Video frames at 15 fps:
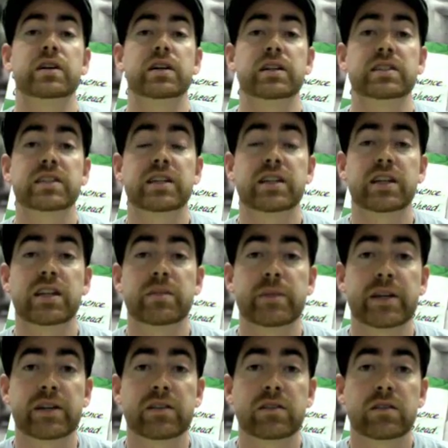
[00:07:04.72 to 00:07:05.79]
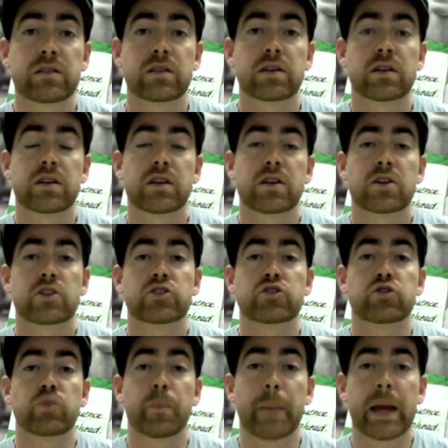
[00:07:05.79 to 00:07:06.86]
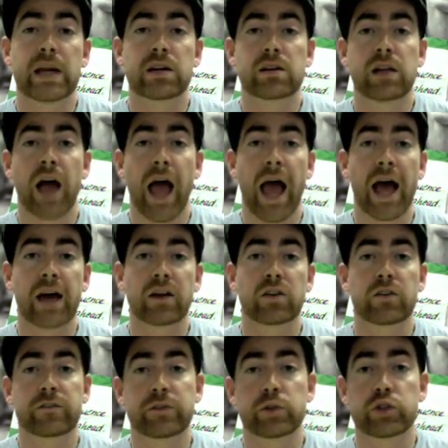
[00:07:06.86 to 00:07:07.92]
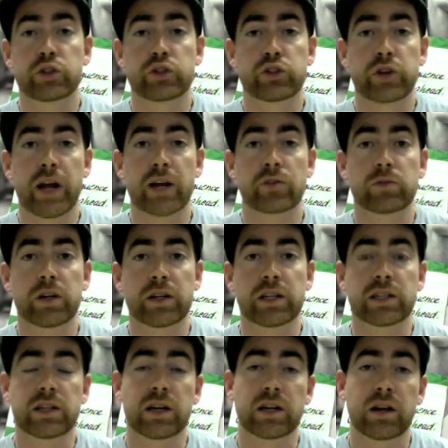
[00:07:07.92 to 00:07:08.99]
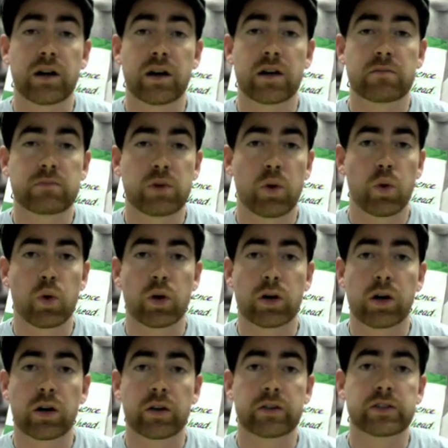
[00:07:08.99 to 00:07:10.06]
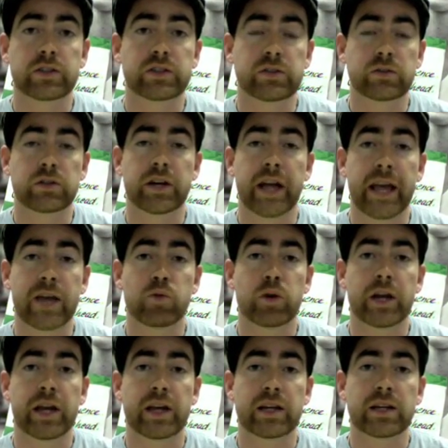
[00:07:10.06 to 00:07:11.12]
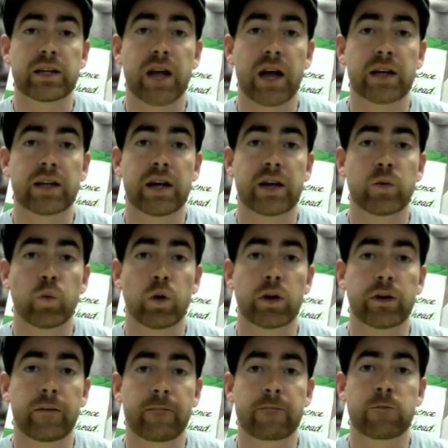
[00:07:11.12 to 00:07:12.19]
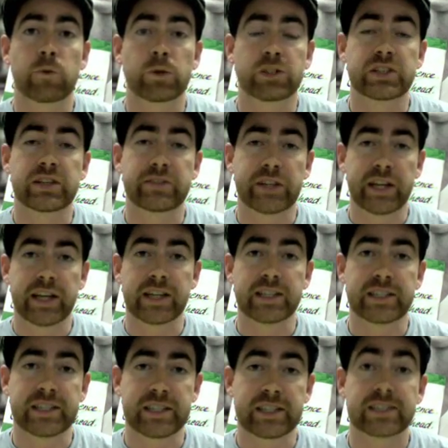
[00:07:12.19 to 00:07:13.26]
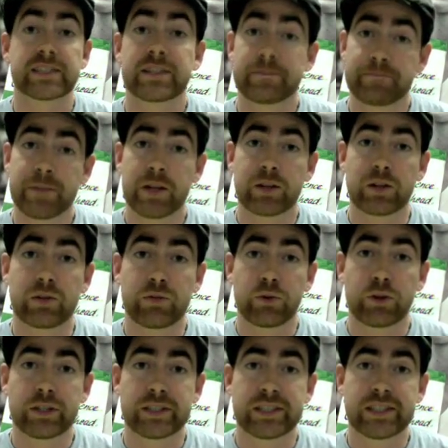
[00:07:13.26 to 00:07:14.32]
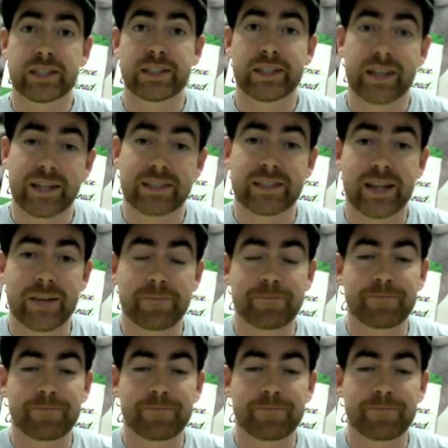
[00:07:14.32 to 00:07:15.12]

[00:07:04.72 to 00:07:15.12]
send an email to mail@futuretrackrunning.com or call the store at 818-991-4786. Look forward to seeing you next time.